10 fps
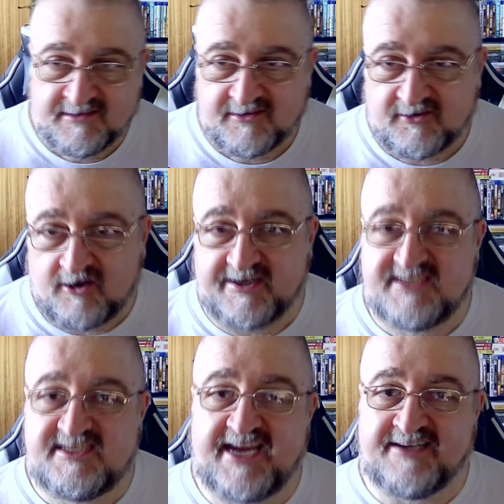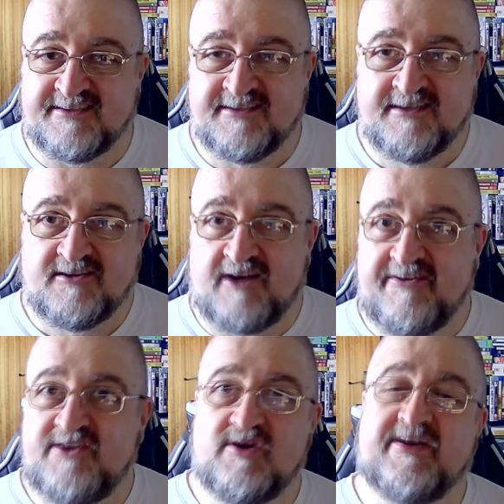or exciting, or
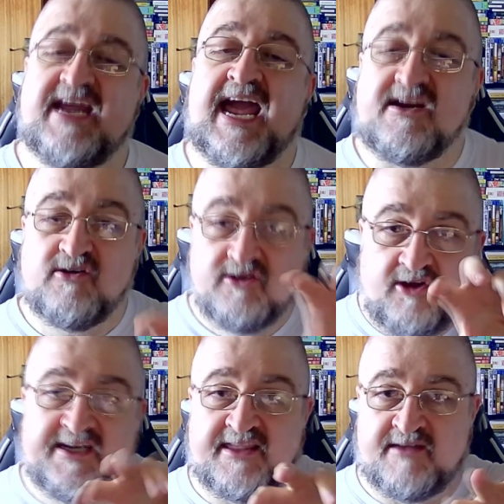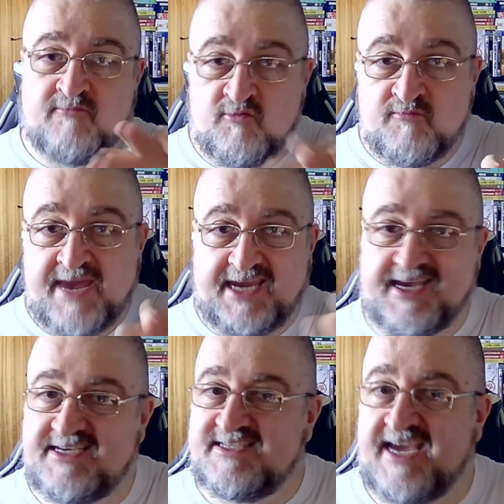you don't have an angle on it that will make it
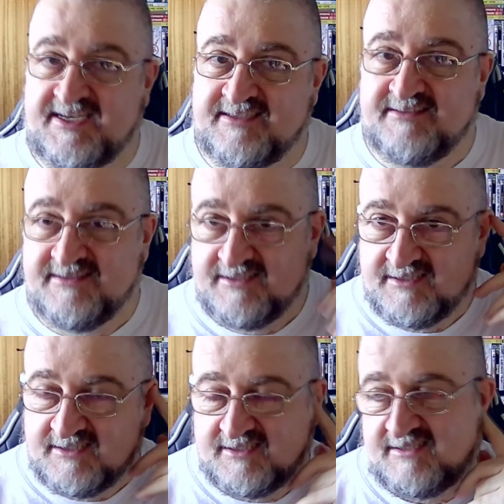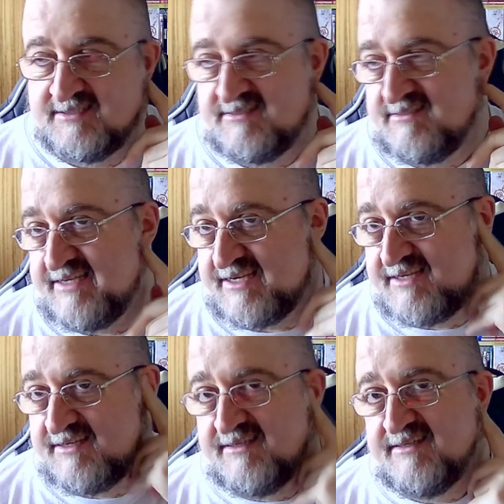exciting.
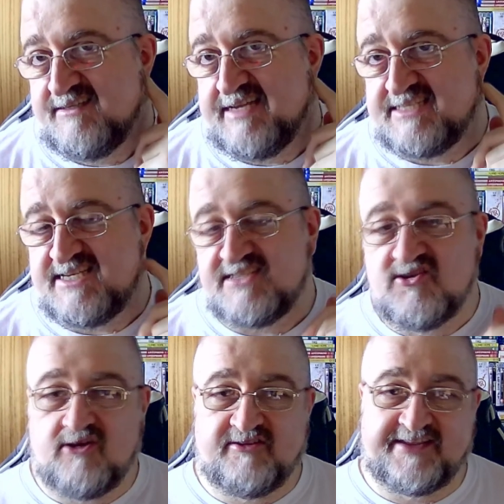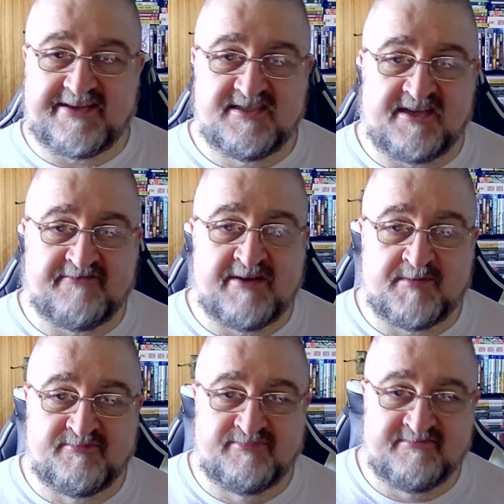Like, it's not like this is a
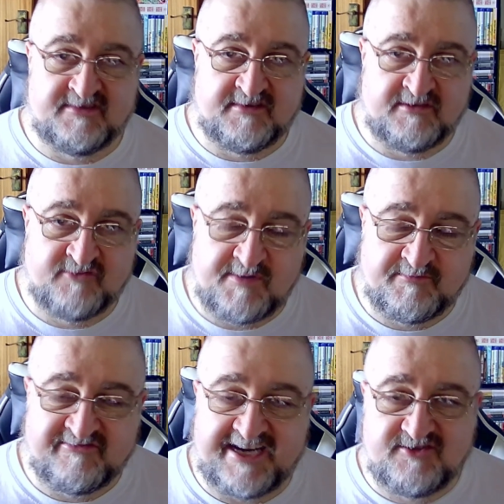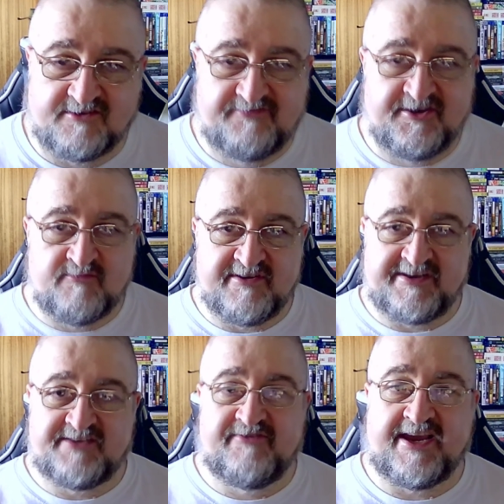Robert Bresson film where
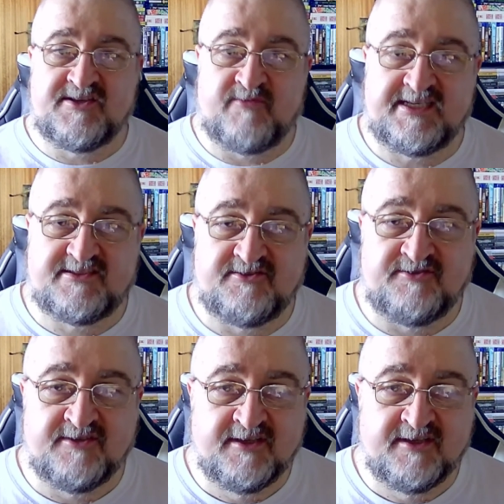he finds ways to